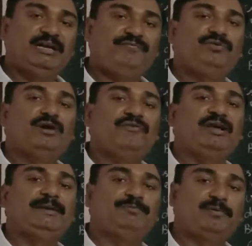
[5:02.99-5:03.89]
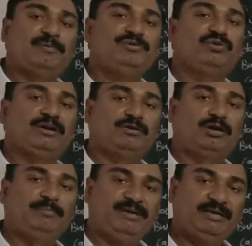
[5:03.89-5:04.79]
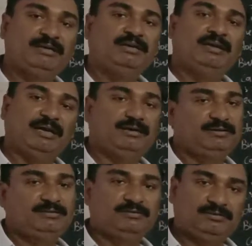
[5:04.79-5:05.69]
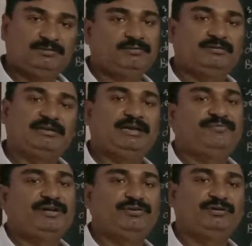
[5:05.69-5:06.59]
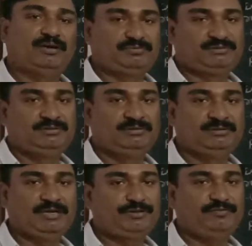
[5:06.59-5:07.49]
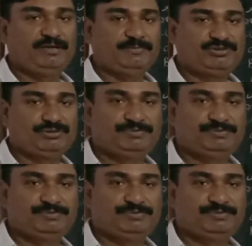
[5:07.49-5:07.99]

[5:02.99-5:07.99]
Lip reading: If you have any problem, you can call me and clarify your doubts. Thank you very much.